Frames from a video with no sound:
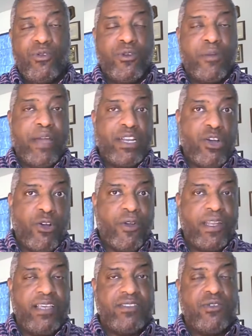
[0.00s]
who are
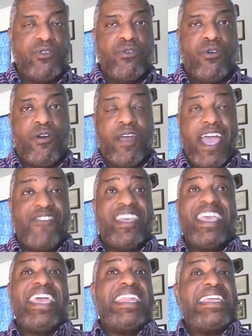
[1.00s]
minorities, or who are
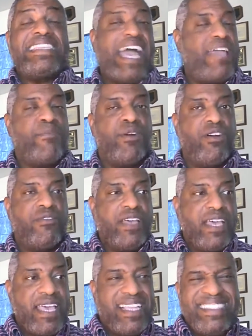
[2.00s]
having any type of
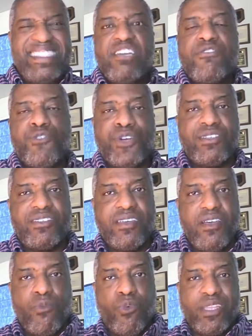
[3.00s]

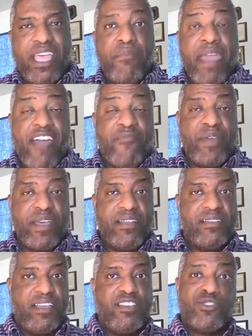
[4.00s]
difference where they may have
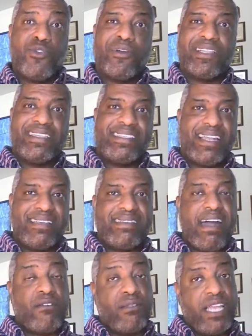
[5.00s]
been historically set
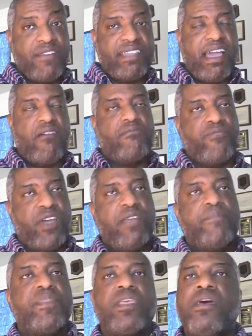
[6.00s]
aside or left out,
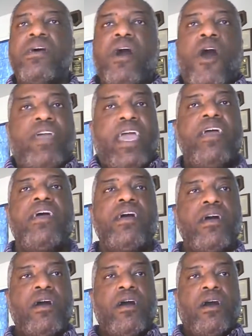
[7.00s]
right? Okay,
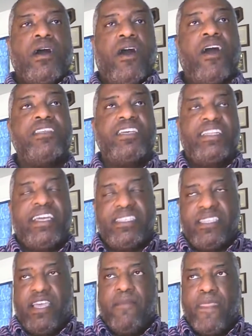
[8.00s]
on to the
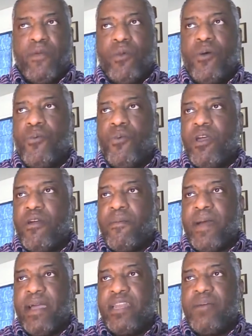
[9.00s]
next thing. Well, where
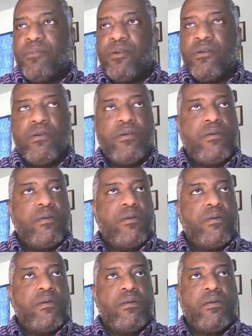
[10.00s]
am I?
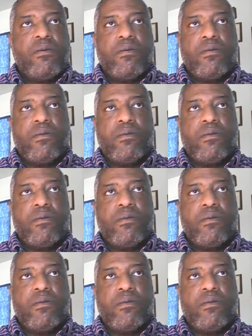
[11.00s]
Number